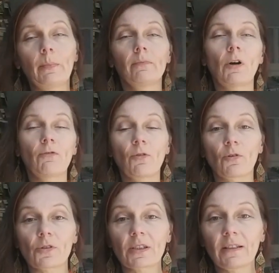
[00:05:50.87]
Of
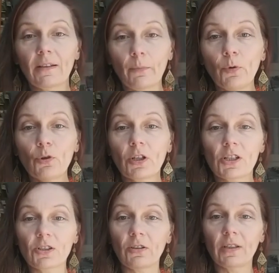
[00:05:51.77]
course, the book
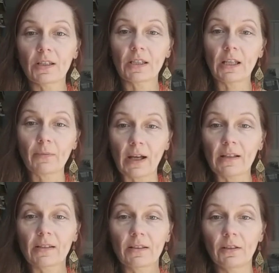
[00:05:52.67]
is not the same
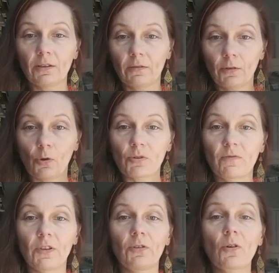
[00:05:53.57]
as those
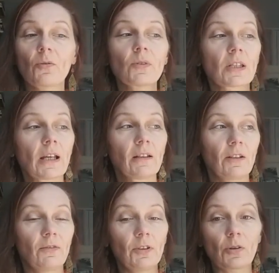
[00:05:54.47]
videos.
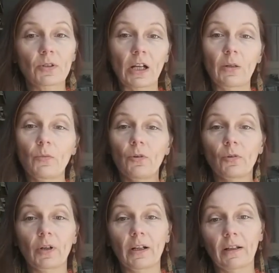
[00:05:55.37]
The videos are
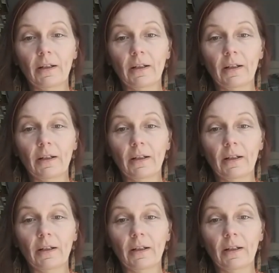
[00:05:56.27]
more,